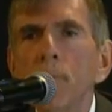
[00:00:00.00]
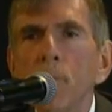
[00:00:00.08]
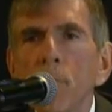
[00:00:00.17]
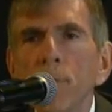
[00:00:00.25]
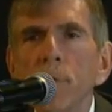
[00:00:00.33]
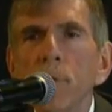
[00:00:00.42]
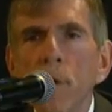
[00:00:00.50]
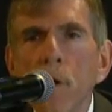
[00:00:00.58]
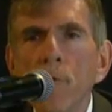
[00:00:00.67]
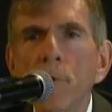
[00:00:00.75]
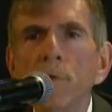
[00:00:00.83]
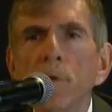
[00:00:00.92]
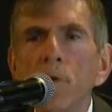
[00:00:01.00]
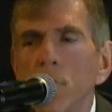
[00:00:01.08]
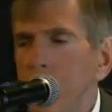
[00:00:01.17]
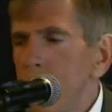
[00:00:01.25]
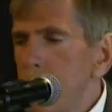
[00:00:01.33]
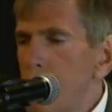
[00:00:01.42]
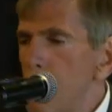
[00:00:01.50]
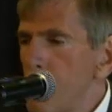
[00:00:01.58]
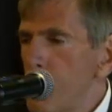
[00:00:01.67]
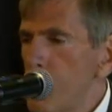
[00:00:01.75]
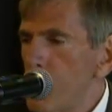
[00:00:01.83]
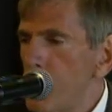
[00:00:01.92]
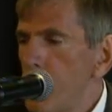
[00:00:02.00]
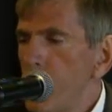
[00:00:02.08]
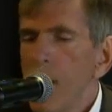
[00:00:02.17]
also known as a UWA.